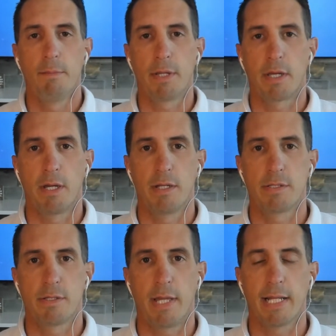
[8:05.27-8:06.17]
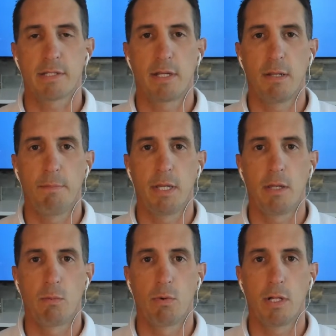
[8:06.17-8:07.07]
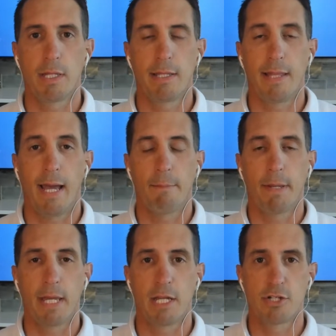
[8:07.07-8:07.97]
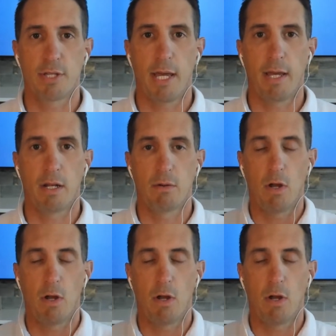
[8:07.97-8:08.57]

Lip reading: because that's going to be really that page that